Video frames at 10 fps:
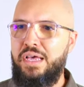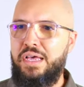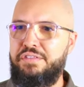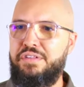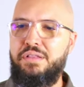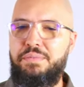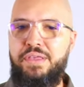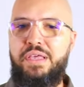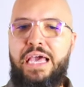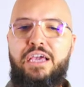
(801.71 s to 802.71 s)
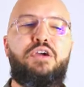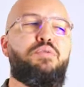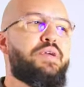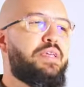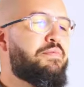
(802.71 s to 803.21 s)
it's going to be echoing